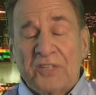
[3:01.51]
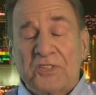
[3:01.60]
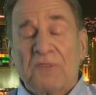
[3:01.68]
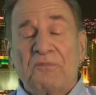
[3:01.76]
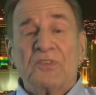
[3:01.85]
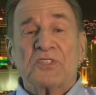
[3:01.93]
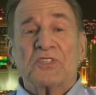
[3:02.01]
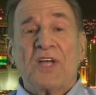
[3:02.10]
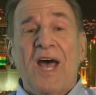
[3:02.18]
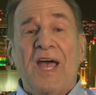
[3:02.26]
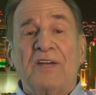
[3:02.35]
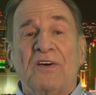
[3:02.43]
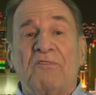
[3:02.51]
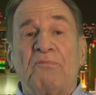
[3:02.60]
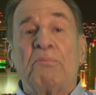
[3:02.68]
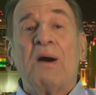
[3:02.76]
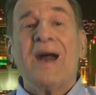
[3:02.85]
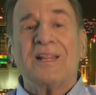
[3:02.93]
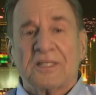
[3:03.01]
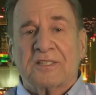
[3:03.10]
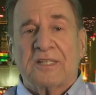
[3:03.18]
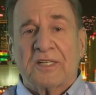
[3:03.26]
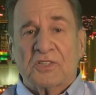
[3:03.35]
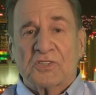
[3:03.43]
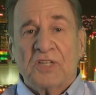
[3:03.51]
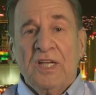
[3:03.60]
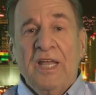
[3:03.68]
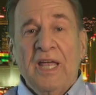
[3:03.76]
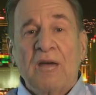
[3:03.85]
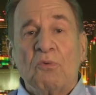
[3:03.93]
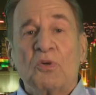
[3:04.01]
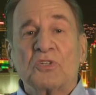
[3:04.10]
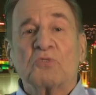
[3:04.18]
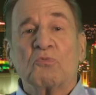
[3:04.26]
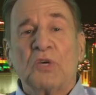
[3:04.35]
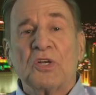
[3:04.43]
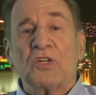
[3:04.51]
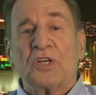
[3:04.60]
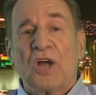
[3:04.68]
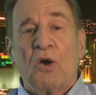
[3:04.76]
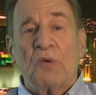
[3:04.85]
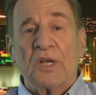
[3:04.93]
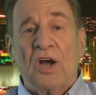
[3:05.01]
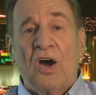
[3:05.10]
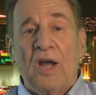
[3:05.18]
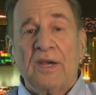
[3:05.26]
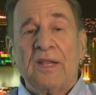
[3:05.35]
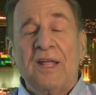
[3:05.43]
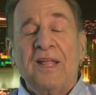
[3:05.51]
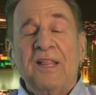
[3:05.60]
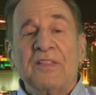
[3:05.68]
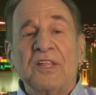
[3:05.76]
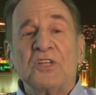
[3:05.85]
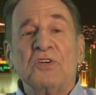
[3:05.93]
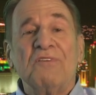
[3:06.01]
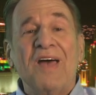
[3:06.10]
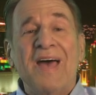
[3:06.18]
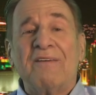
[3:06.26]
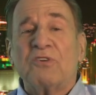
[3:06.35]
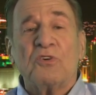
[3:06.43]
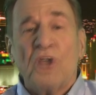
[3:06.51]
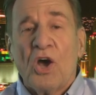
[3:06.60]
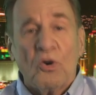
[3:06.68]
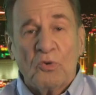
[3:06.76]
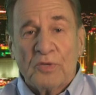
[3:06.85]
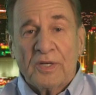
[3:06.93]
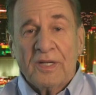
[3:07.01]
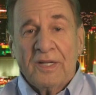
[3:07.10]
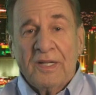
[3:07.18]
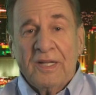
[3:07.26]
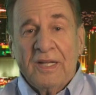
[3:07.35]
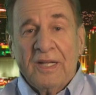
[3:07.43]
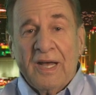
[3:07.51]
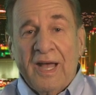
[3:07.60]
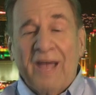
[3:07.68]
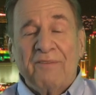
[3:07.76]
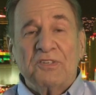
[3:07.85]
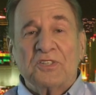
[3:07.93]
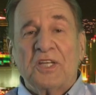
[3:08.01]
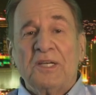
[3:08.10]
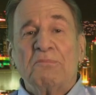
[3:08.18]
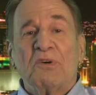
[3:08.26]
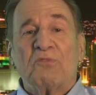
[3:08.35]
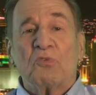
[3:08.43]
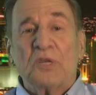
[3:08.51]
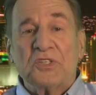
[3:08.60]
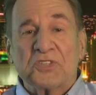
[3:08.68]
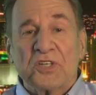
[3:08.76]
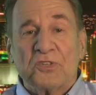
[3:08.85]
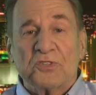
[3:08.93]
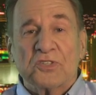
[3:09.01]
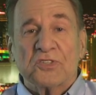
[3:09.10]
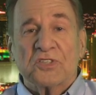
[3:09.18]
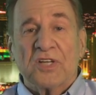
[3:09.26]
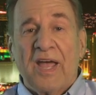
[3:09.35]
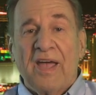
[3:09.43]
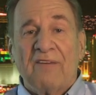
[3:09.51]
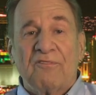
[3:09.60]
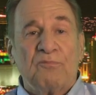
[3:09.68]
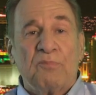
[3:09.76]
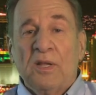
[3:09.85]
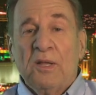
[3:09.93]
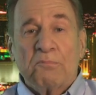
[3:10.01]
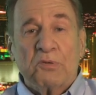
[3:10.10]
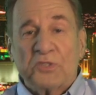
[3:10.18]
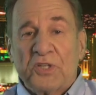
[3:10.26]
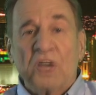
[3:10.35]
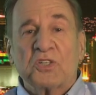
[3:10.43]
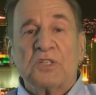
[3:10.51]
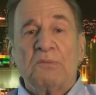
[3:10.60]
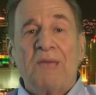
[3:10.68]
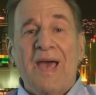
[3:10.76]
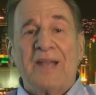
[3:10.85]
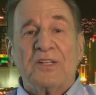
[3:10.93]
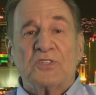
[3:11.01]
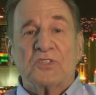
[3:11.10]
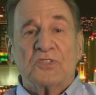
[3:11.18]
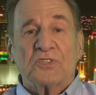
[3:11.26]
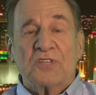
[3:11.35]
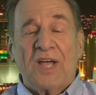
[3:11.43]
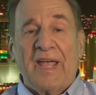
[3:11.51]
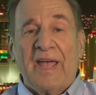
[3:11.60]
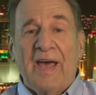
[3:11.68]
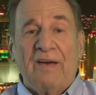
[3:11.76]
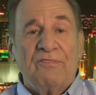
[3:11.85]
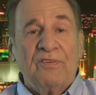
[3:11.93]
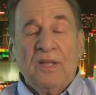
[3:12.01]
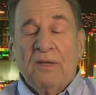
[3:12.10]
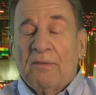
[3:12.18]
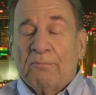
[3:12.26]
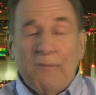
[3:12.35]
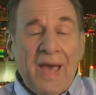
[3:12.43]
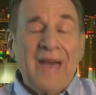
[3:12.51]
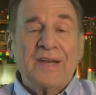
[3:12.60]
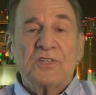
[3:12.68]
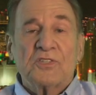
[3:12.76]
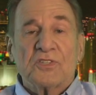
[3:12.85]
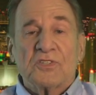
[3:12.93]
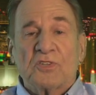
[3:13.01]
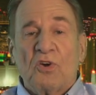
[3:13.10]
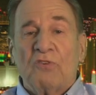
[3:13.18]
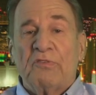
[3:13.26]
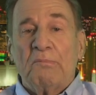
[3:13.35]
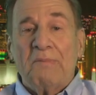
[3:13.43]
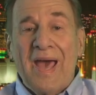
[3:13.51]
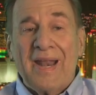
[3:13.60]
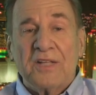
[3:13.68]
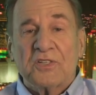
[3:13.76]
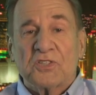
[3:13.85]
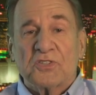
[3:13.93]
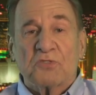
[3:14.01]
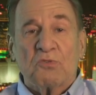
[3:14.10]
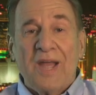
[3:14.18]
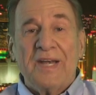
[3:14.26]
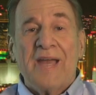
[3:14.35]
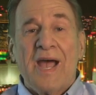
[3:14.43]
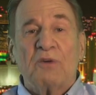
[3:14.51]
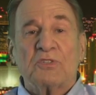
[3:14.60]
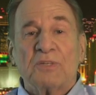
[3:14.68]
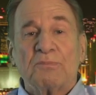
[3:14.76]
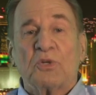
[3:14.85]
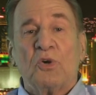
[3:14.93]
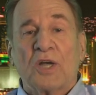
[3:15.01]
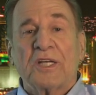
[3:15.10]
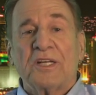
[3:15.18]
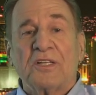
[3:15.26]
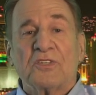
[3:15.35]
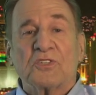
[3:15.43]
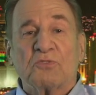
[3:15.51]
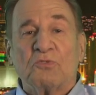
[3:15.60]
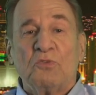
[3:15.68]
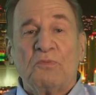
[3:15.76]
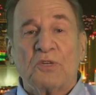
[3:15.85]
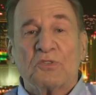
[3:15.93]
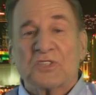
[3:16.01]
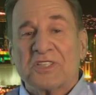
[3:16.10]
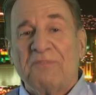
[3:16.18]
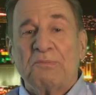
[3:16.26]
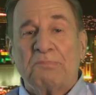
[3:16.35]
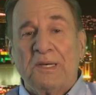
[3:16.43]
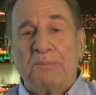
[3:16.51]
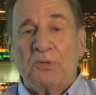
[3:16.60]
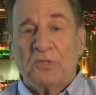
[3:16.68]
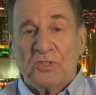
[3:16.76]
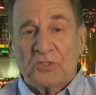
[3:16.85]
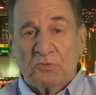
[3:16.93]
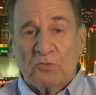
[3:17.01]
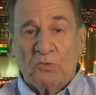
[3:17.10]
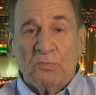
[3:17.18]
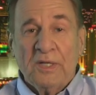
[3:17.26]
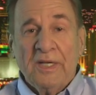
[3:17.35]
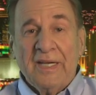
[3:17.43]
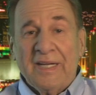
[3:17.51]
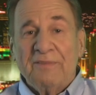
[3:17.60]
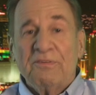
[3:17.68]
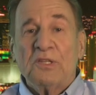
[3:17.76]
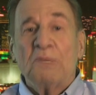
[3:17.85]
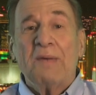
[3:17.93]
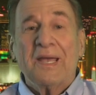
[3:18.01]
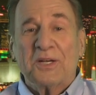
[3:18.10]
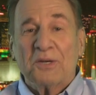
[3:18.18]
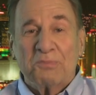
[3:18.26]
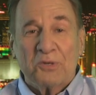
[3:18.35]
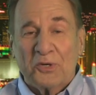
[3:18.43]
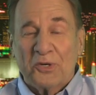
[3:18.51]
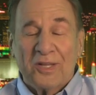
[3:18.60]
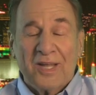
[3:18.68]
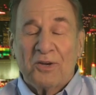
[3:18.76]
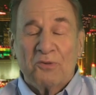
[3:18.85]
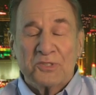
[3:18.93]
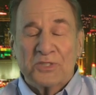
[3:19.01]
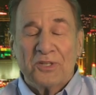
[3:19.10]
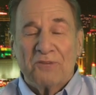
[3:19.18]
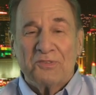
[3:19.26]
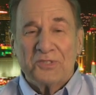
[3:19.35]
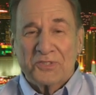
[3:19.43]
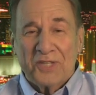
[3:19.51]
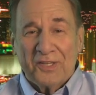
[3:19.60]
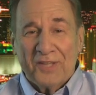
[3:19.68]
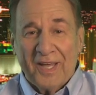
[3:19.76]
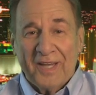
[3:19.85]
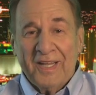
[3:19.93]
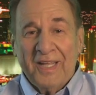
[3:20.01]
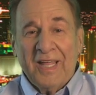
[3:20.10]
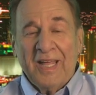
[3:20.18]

a different side of politics and what's really going on than you've ever known. I have a team of researchers, I have production managers, I have managers over managers. Right now, as I'm talking in this room, there are 7 people in this room, even the makeup girl. I always love to say that.